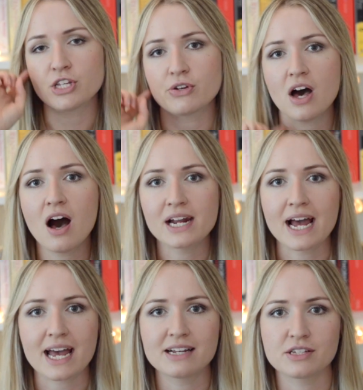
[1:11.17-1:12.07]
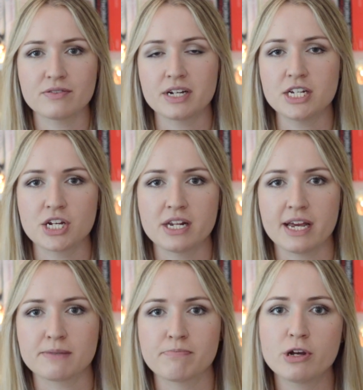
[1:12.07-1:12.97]
So Carnac as a region
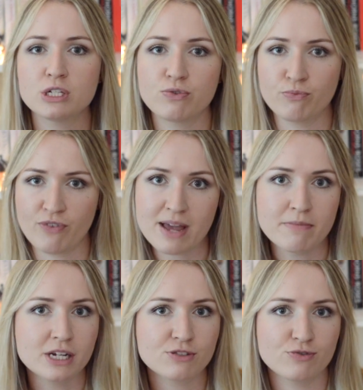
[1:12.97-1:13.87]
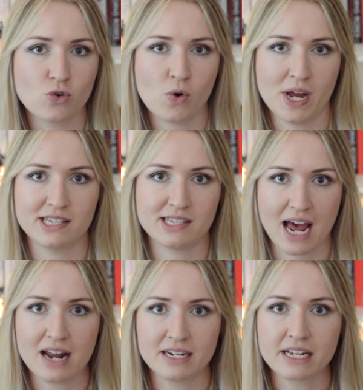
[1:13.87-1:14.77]
is most famous for its
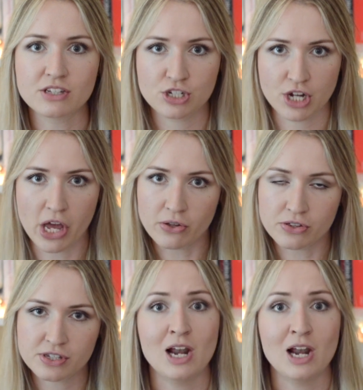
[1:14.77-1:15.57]
standing stones.